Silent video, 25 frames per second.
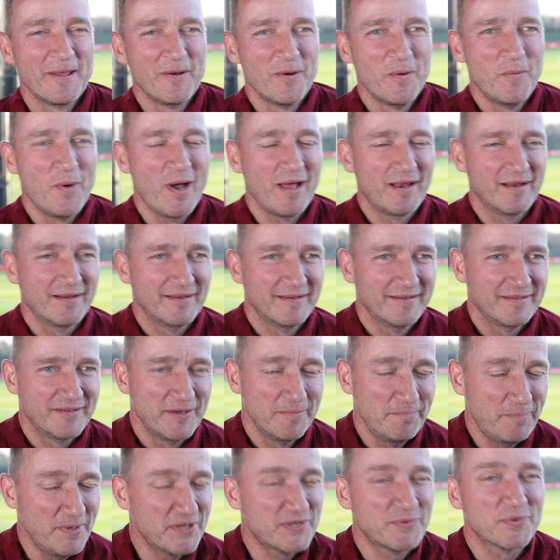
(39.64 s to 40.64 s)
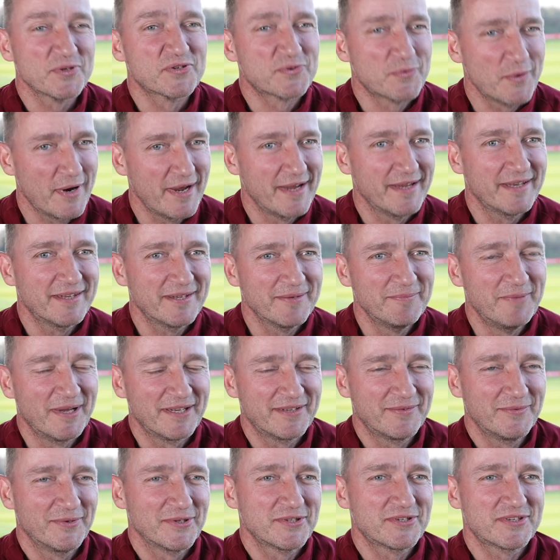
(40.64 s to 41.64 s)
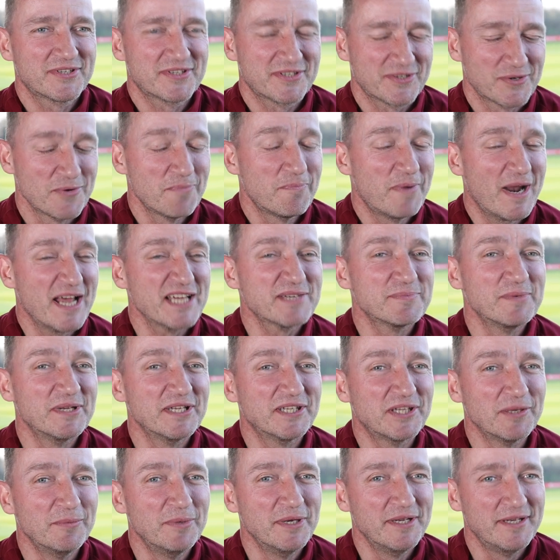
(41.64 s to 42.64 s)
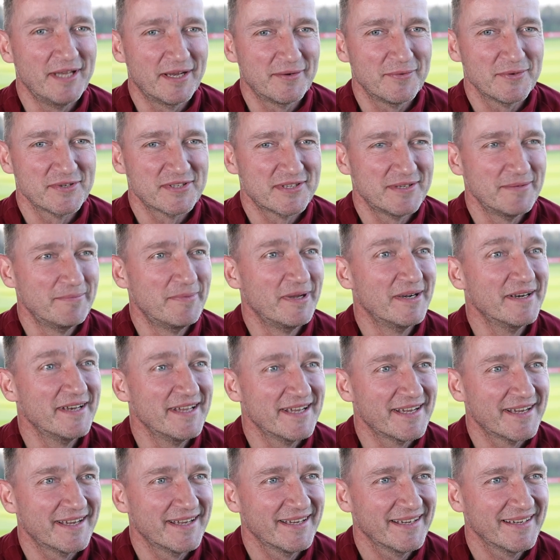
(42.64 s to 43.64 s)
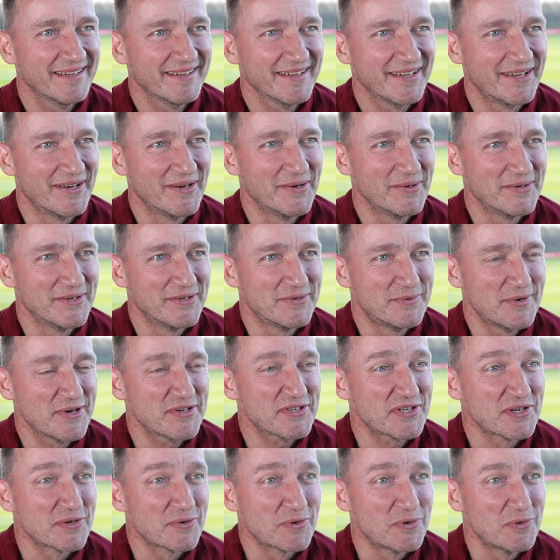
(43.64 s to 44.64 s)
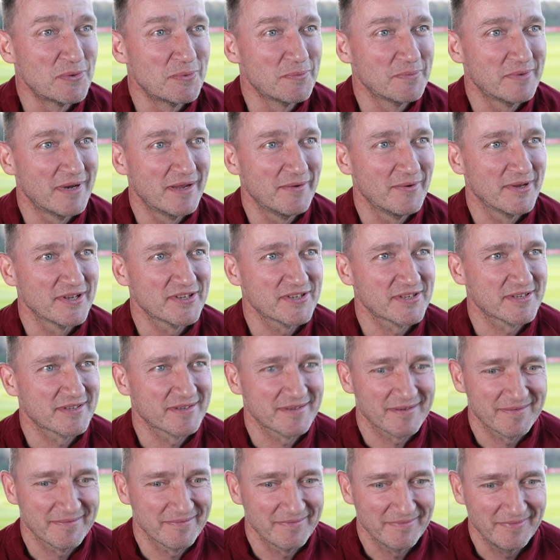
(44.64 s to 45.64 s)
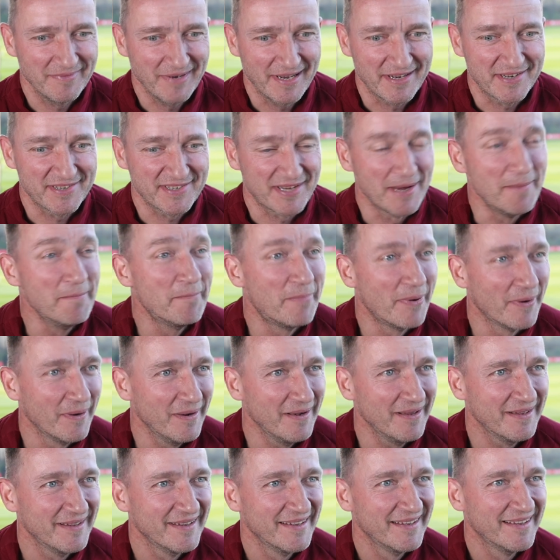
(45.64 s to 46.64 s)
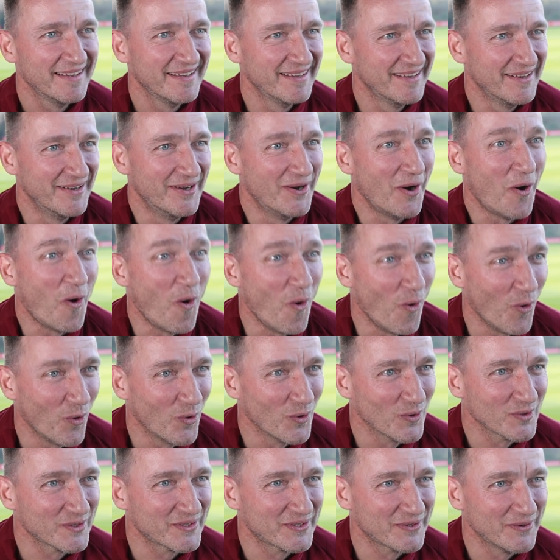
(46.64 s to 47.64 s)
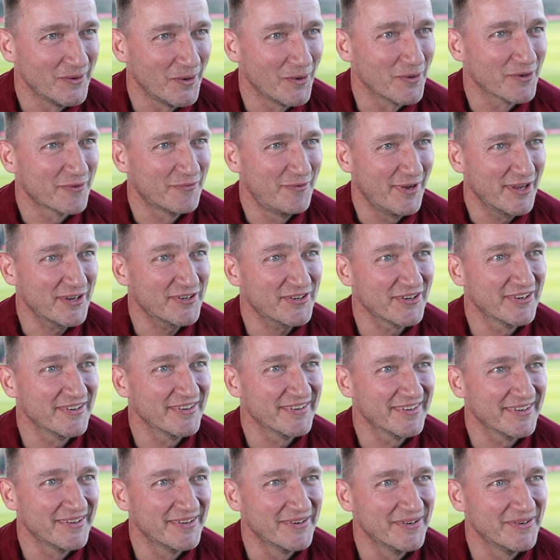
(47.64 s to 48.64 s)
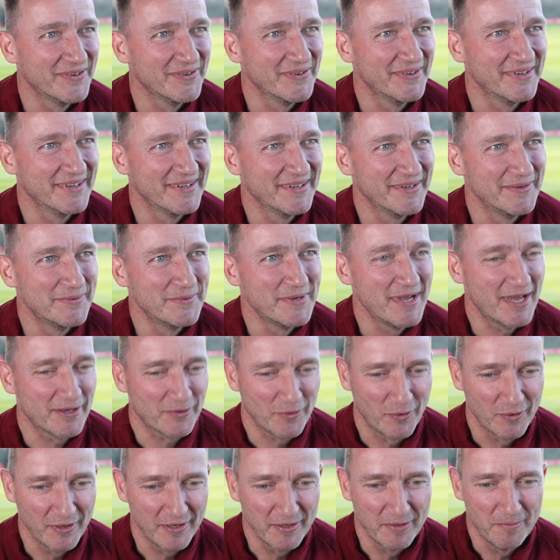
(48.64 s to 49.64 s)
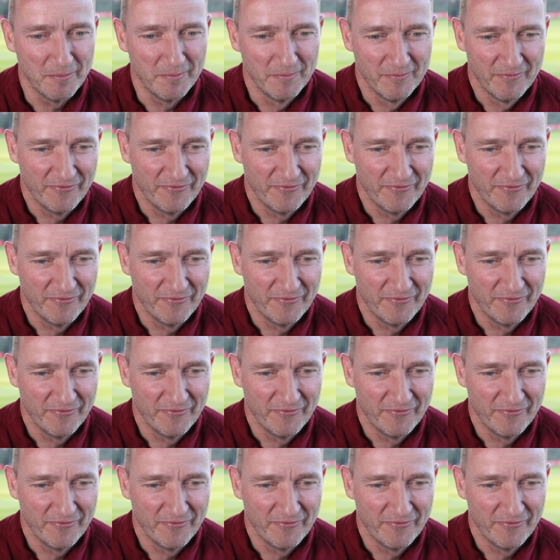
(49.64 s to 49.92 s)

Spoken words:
Well, the pitch was great, but what surprised me a little bit, that was the building. You know, the dressing room, they was like simple, old-fashioned, you know. We had only the